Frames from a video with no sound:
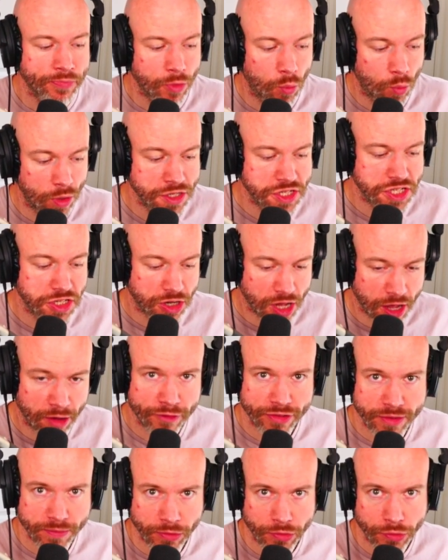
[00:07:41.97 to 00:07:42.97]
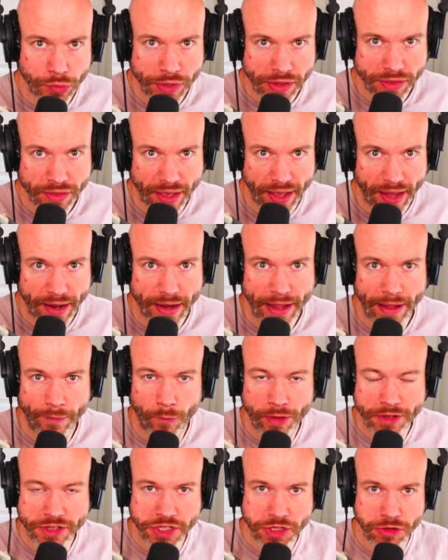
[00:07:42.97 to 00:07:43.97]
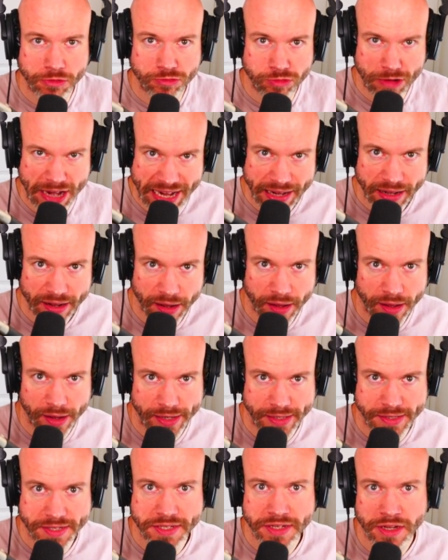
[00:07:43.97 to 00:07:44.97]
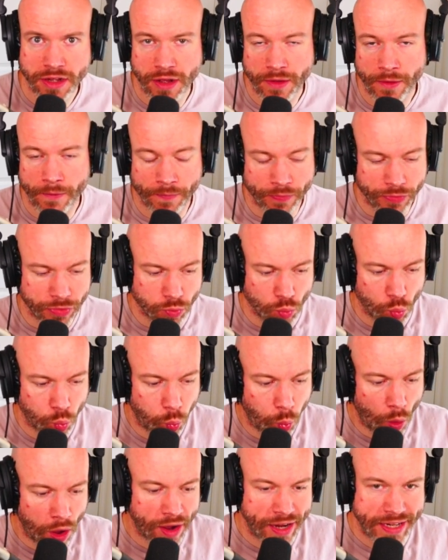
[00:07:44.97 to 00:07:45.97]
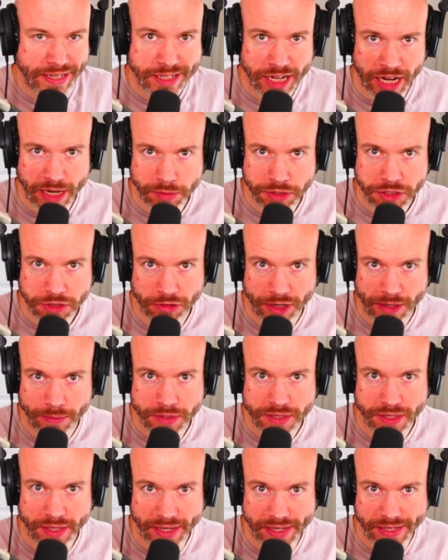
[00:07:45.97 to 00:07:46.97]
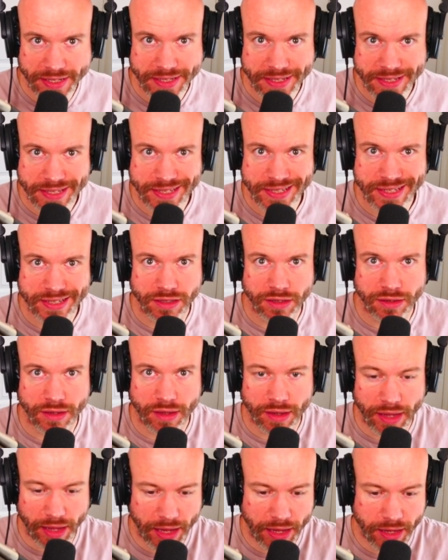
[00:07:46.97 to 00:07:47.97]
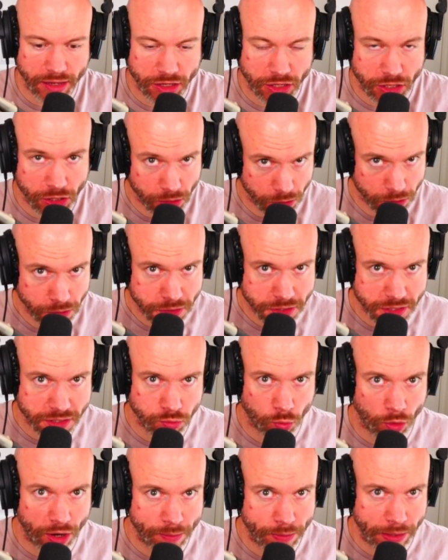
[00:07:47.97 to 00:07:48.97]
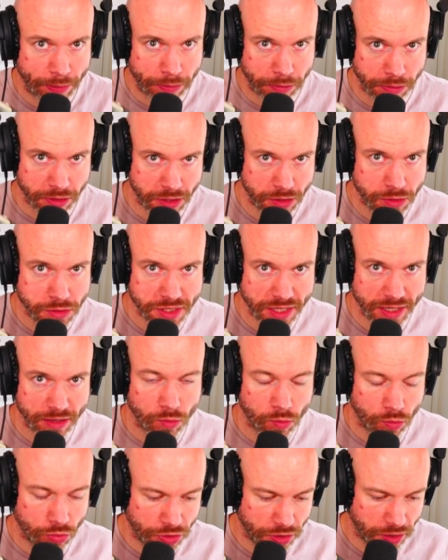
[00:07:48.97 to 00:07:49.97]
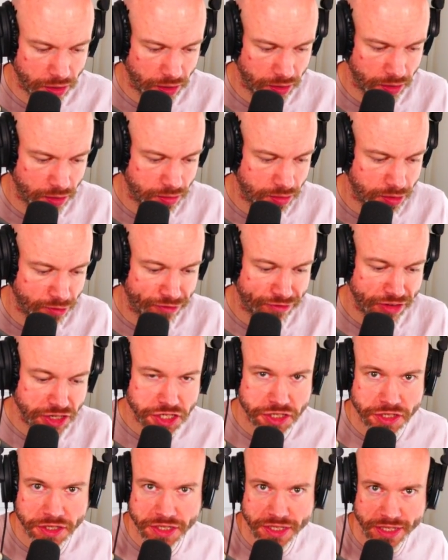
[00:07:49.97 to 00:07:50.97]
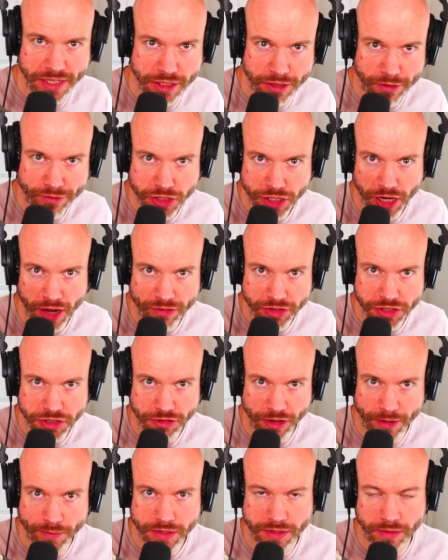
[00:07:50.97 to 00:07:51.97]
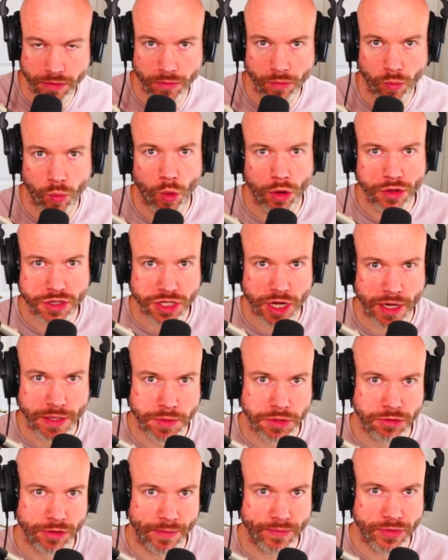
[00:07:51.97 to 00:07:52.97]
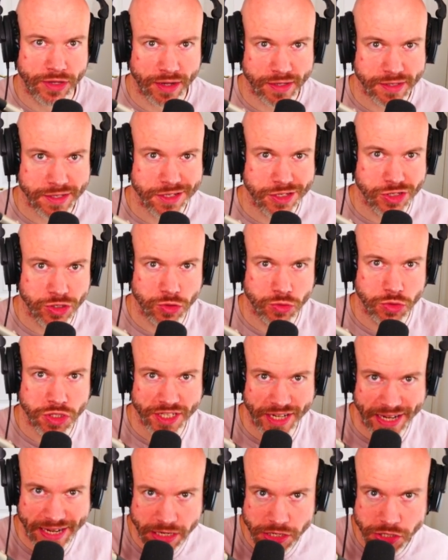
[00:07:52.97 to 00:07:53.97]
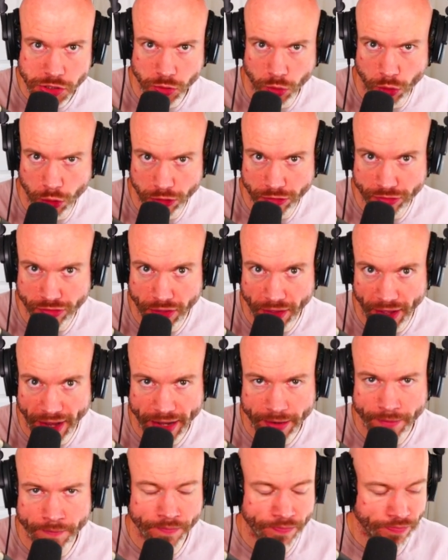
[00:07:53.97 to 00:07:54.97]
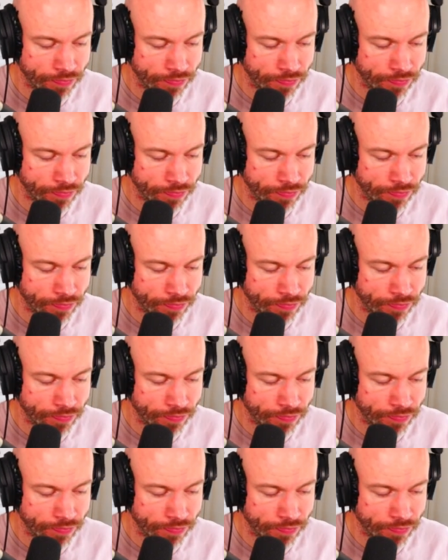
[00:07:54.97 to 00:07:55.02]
Once you're comfortable with that, and once you realize why TypeScript is in use, why people use it, the deficiencies of JavaScript and what TypeScript does to change all of that